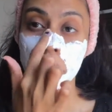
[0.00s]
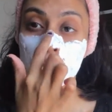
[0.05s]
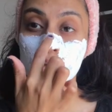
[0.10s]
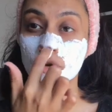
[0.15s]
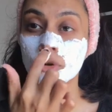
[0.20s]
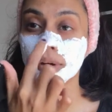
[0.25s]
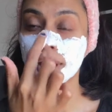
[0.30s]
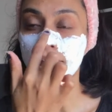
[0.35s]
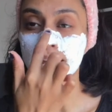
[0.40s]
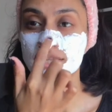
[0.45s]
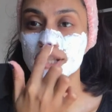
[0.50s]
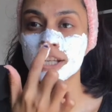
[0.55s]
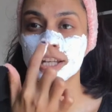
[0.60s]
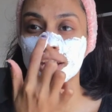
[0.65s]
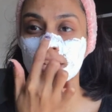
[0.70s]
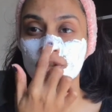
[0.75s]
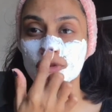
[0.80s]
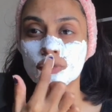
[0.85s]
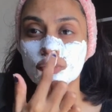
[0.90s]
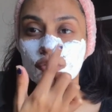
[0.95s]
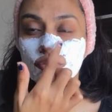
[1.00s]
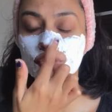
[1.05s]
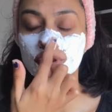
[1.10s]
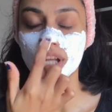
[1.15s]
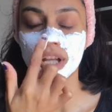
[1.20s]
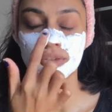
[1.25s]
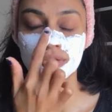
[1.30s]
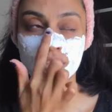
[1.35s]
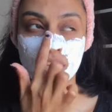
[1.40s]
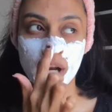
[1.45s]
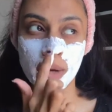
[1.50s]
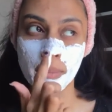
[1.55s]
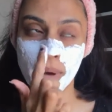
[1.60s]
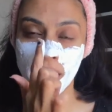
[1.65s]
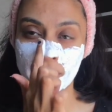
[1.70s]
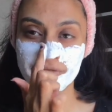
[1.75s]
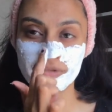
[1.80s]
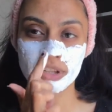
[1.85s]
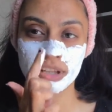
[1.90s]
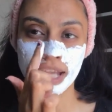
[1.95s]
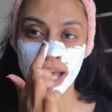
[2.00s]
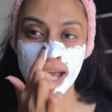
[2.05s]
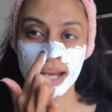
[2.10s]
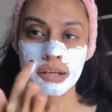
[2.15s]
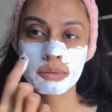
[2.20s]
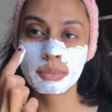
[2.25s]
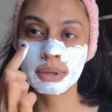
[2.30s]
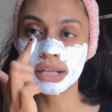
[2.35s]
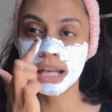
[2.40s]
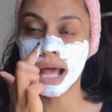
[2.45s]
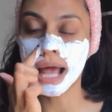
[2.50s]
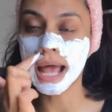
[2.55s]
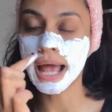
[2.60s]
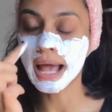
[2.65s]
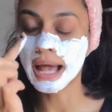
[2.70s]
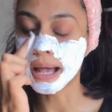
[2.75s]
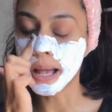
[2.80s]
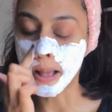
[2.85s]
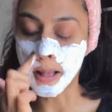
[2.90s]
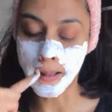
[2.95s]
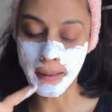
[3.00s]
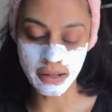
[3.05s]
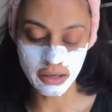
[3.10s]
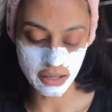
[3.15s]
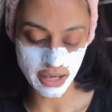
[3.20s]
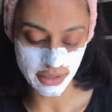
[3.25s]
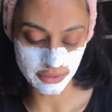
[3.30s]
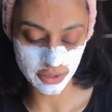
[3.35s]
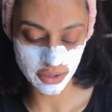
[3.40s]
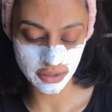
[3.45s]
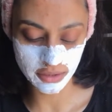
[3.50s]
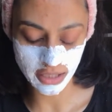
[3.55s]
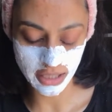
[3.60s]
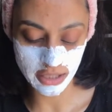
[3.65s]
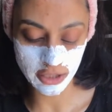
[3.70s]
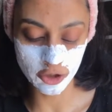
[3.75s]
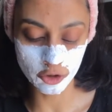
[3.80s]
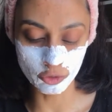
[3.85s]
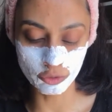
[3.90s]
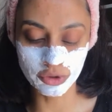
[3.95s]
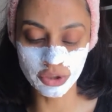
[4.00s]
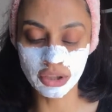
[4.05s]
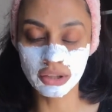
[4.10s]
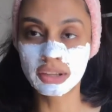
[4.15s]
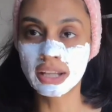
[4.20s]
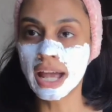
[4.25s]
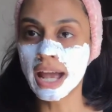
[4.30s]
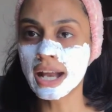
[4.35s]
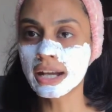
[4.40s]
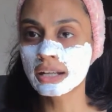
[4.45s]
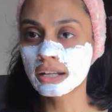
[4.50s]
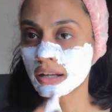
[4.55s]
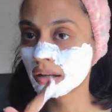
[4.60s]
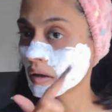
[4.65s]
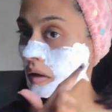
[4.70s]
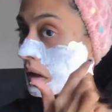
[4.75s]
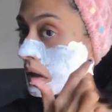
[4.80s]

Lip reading: You could actually use a scrub after that, but rather than using that,